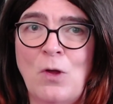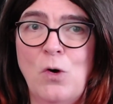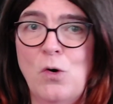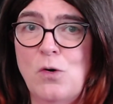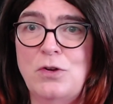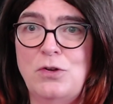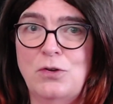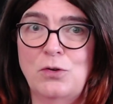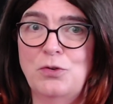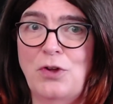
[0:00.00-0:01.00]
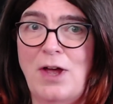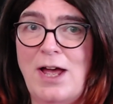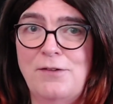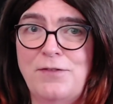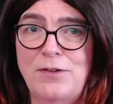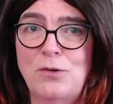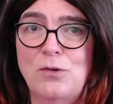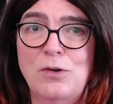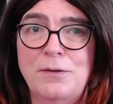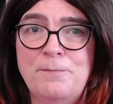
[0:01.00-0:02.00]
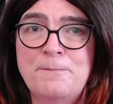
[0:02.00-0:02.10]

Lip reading: Or you can also have your